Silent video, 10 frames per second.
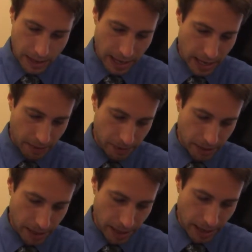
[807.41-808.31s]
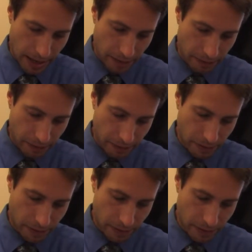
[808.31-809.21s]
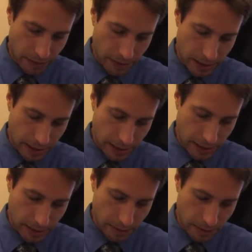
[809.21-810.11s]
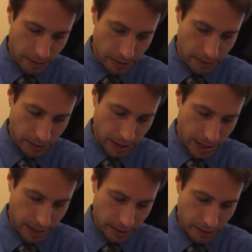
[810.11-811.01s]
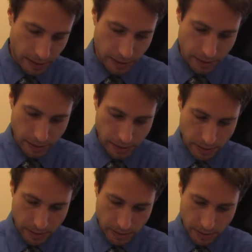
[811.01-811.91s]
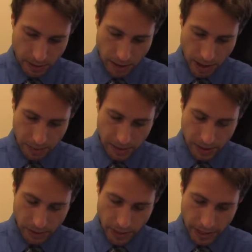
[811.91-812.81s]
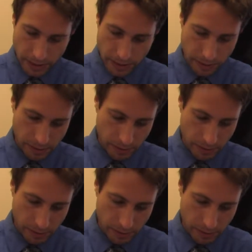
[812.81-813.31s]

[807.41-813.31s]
and I'm going to have E. Got it? Opposite rays.